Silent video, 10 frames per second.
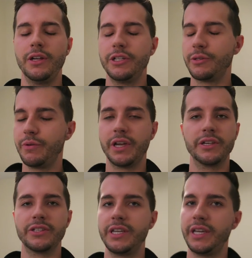just
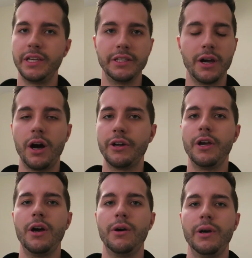because syncing the
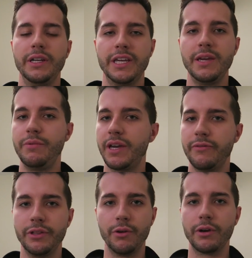audio and keeping
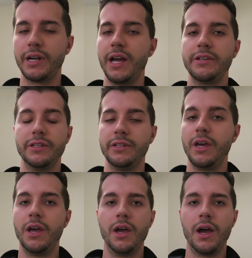everything organized, and
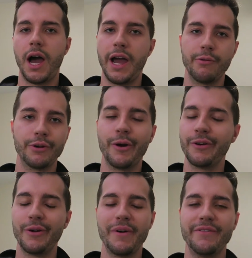I
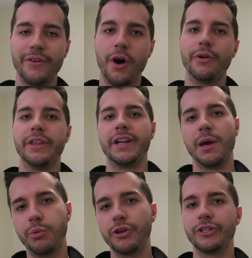record it on my phone and then
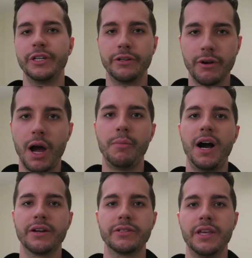I push it to
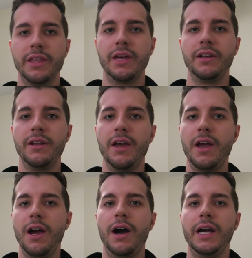Dropbox and then
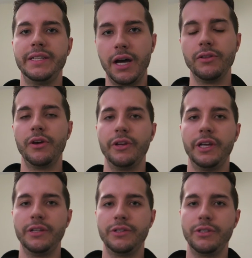I download
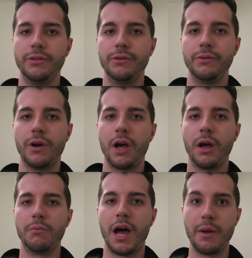it to
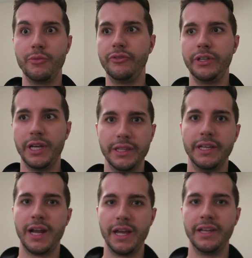iMovie, and
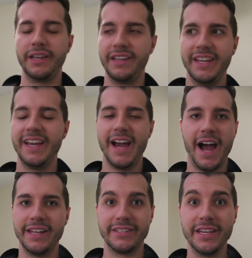then
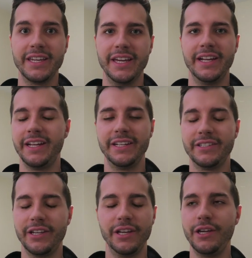I sink it, and
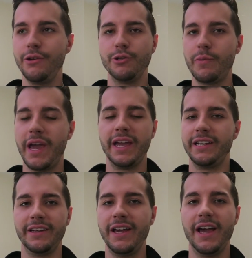it's a huge
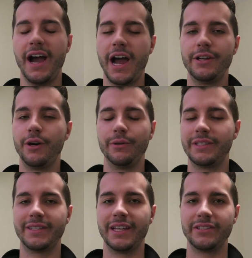pain. And I know
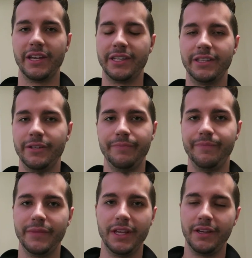that's like the
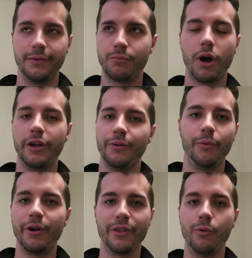probably
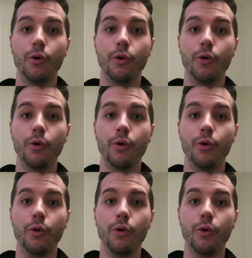one of the